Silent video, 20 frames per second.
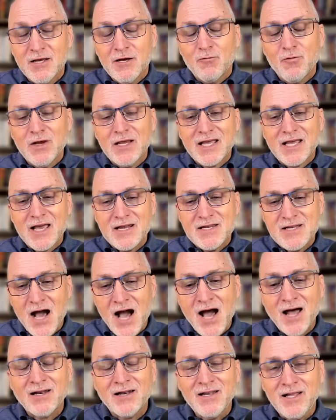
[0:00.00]
We
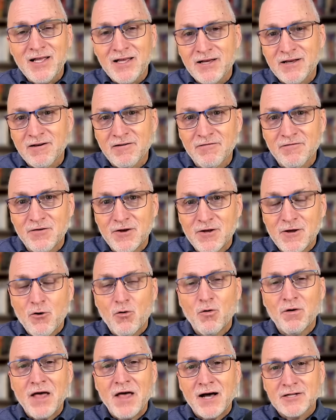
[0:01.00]
cannot live
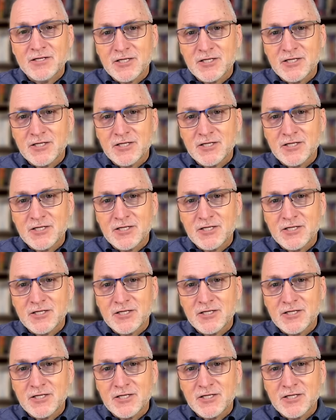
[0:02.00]
without